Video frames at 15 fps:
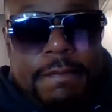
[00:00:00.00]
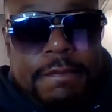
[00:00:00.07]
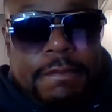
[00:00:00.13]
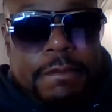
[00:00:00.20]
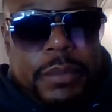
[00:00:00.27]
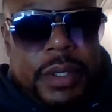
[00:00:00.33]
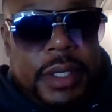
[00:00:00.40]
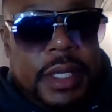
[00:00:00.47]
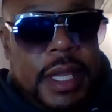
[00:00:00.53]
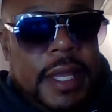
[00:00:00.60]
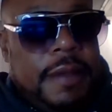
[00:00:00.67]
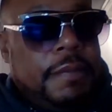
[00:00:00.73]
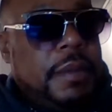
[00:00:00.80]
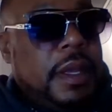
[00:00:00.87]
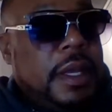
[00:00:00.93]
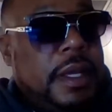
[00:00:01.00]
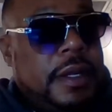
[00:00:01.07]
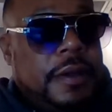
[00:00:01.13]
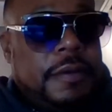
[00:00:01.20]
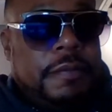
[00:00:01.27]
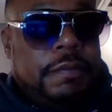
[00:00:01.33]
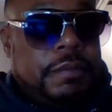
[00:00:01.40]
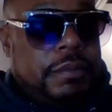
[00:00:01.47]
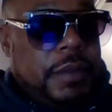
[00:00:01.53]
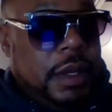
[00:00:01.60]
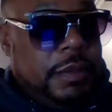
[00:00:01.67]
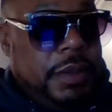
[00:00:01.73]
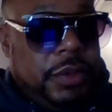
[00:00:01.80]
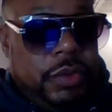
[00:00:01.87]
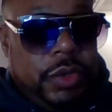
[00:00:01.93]
But yeah, man, I'm
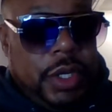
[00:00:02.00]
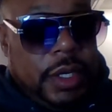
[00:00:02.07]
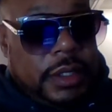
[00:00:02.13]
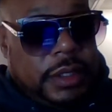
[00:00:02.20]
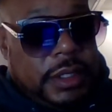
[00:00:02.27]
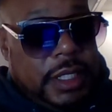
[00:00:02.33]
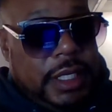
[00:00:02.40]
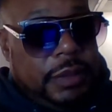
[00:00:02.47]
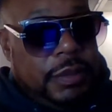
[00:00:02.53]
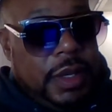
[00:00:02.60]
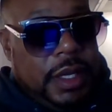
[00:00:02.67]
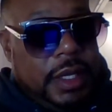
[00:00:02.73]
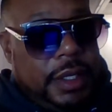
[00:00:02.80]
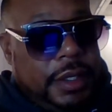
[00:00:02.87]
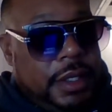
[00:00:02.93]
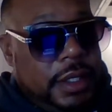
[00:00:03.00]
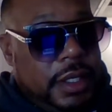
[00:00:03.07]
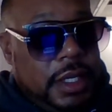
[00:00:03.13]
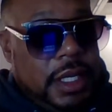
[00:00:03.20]
in New York City, man.